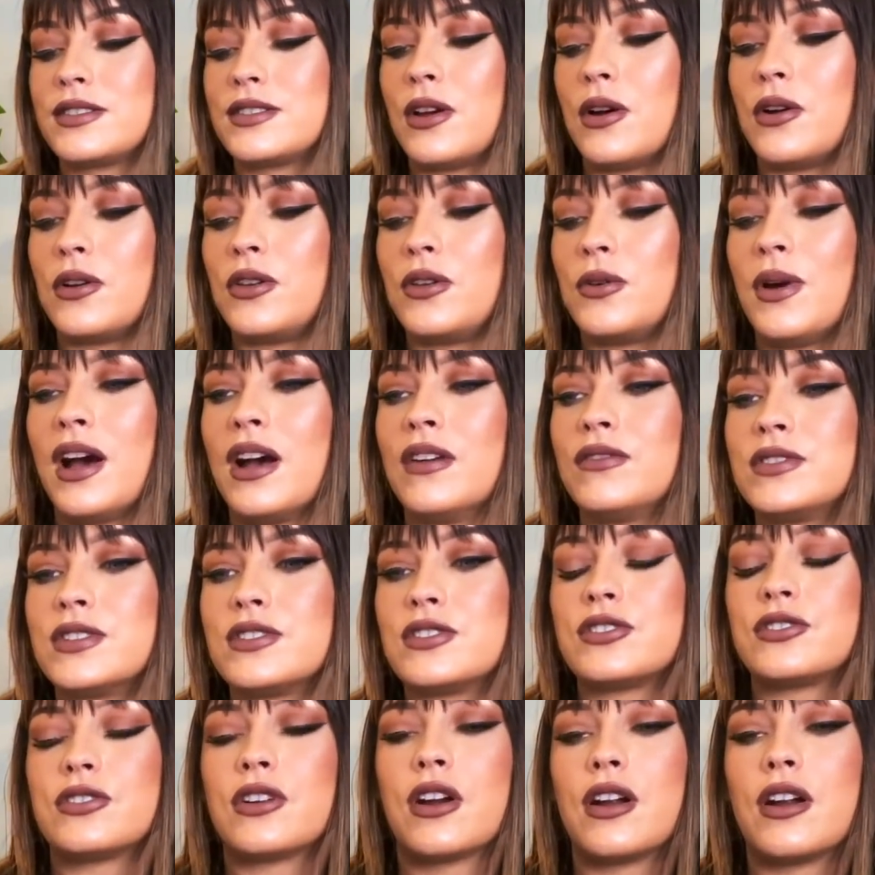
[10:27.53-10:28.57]
So you have to
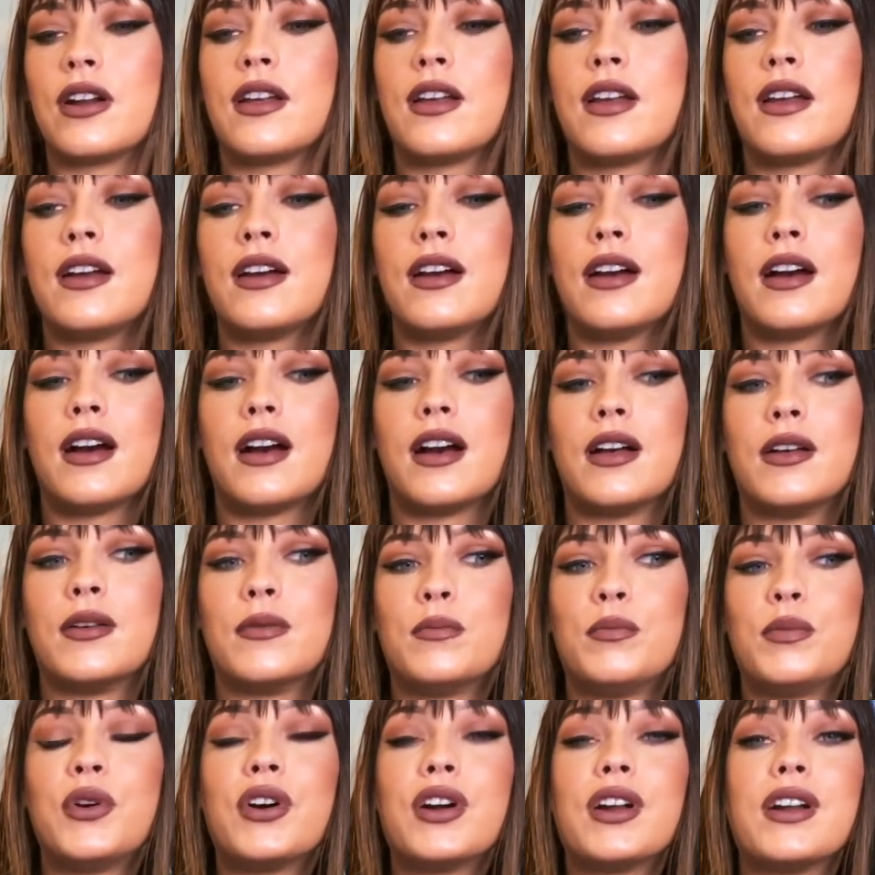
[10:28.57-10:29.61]
start uh,
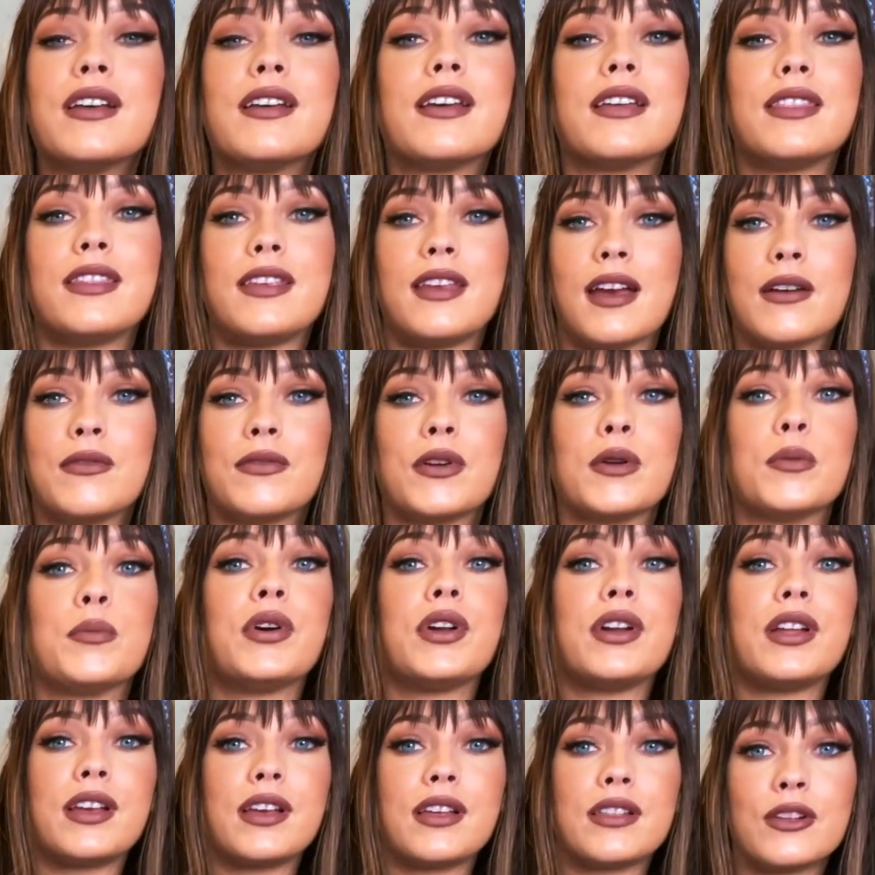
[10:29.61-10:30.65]
putting in the effort,
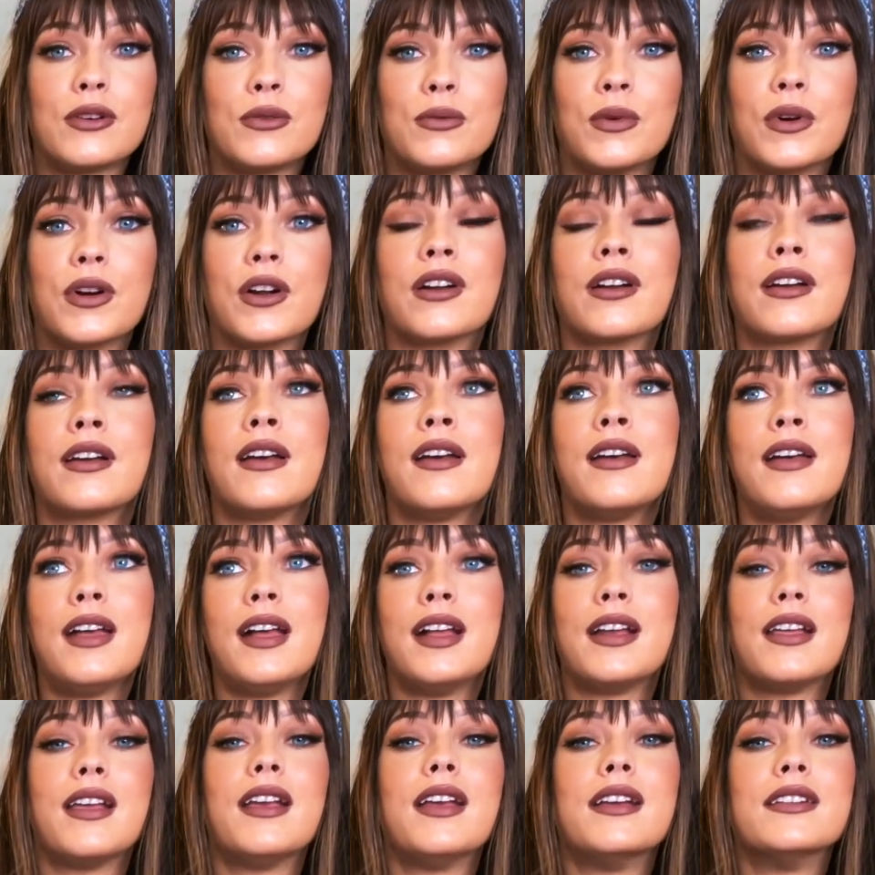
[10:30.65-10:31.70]
putting in the work,
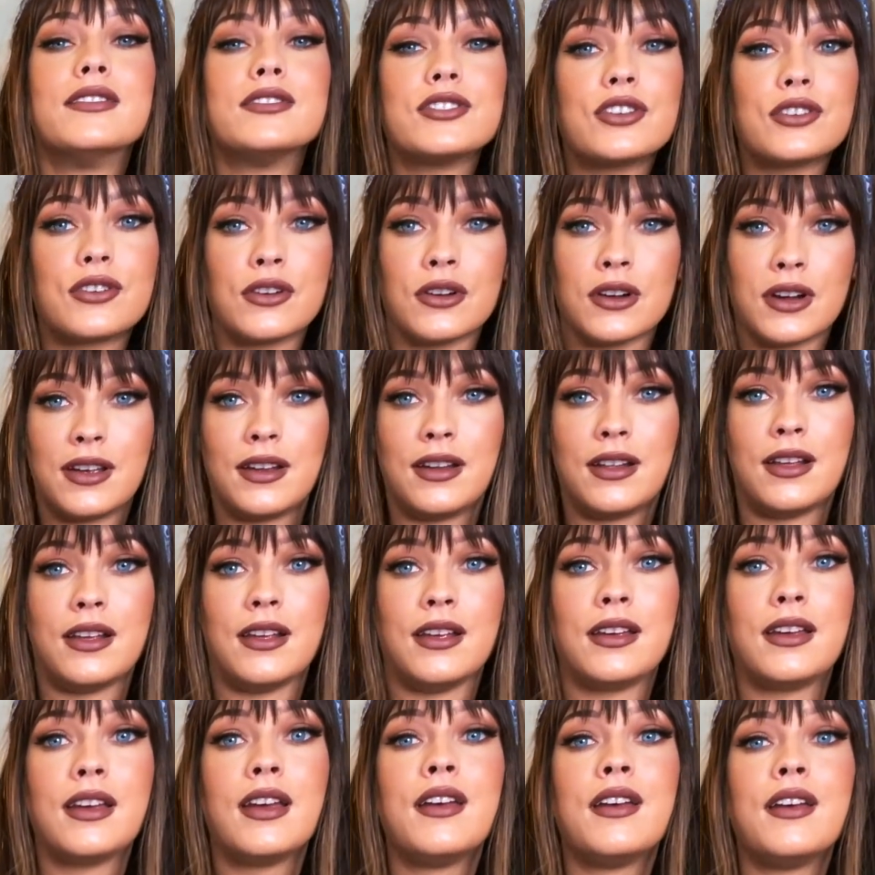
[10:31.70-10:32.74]
and
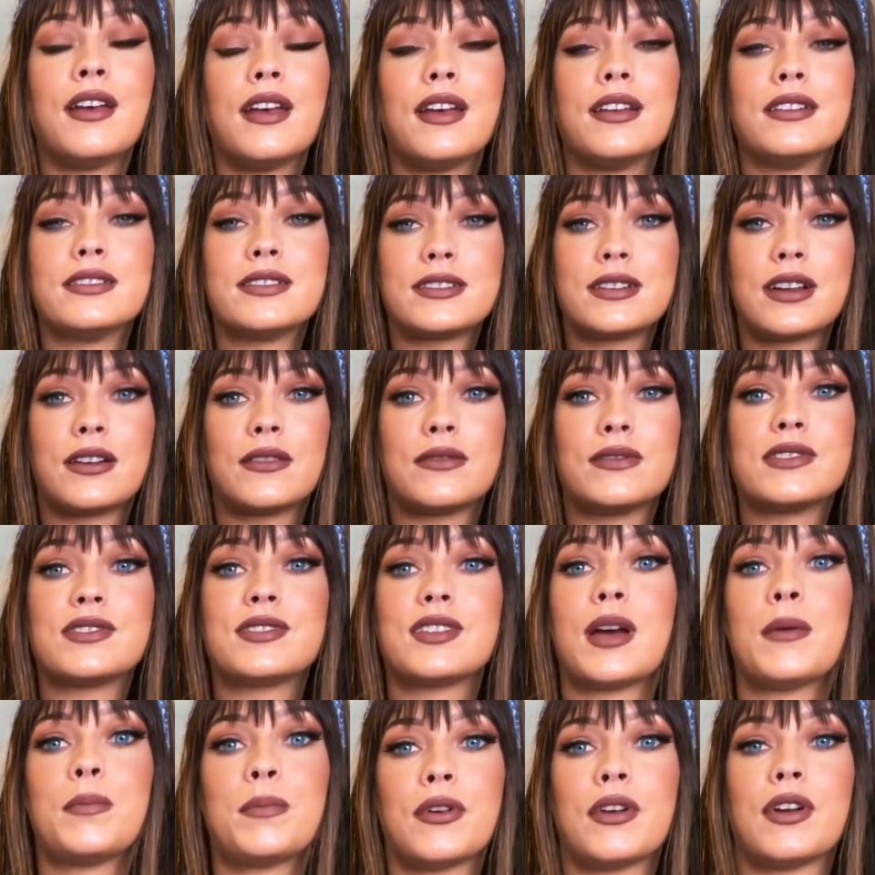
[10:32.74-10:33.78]
integrating instead of
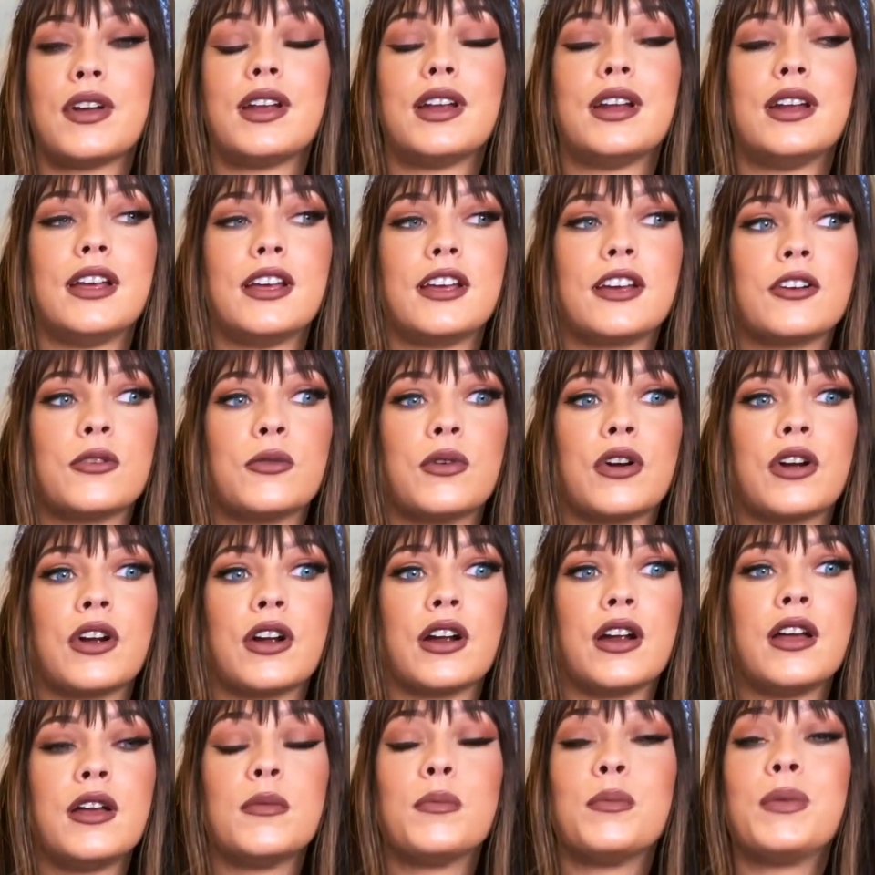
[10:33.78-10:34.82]
separating
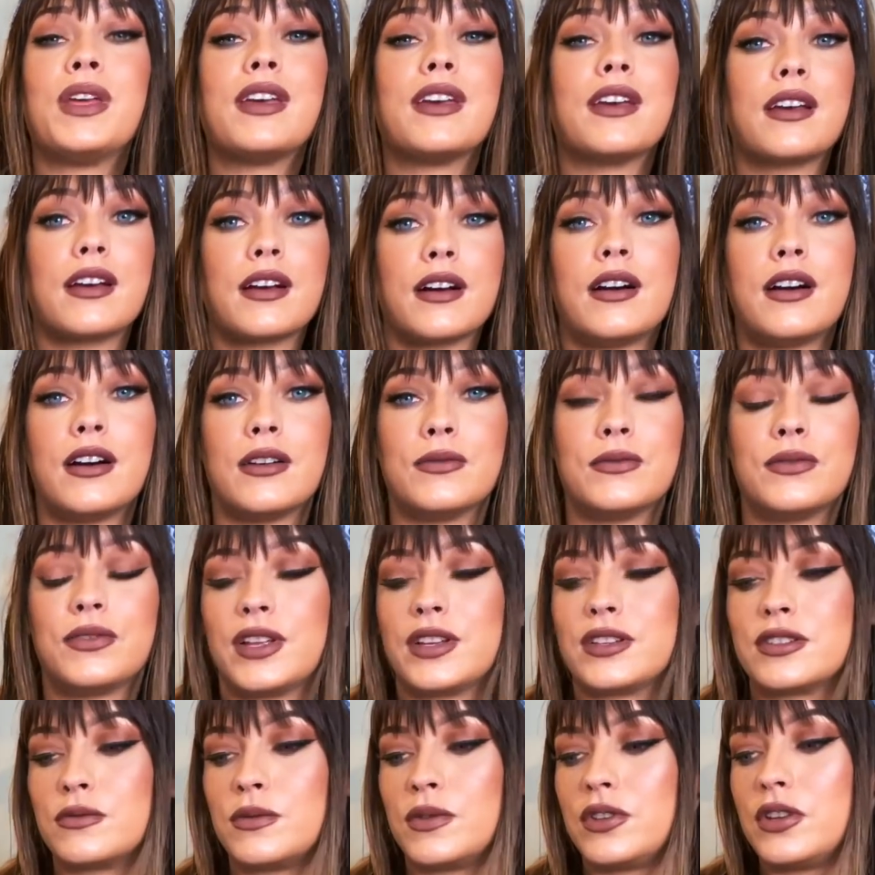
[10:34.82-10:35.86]
or being in
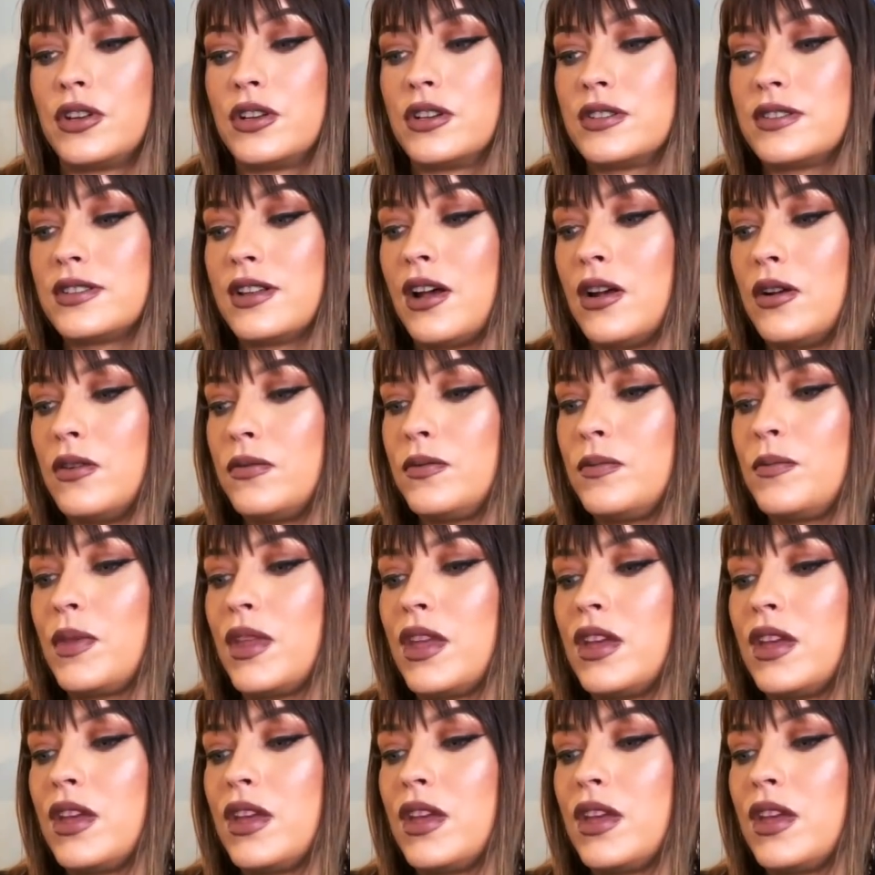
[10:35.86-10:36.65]
conflict with yourself.